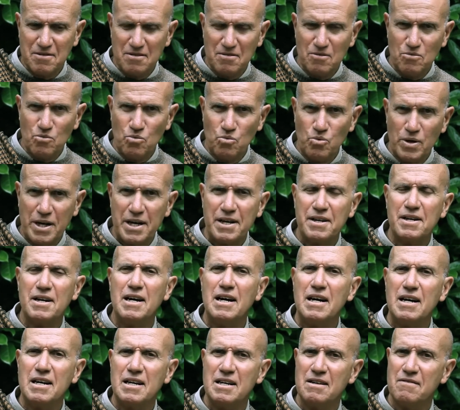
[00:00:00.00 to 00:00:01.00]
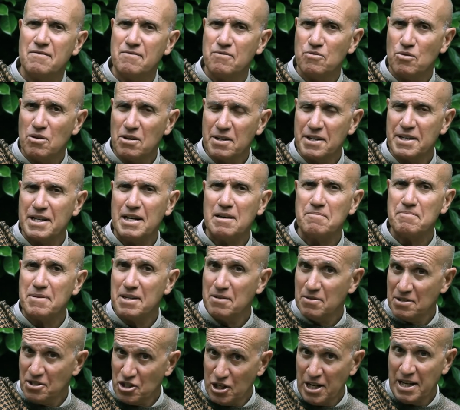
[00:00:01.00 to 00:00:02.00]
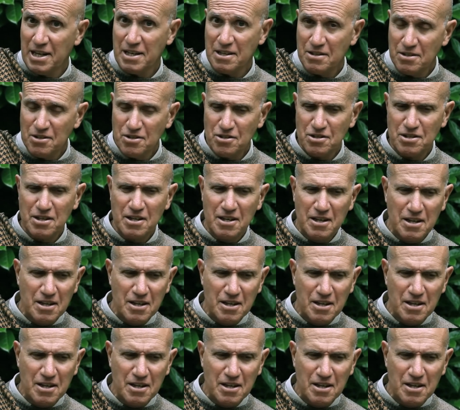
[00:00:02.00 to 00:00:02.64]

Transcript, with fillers: where I have woken up and changed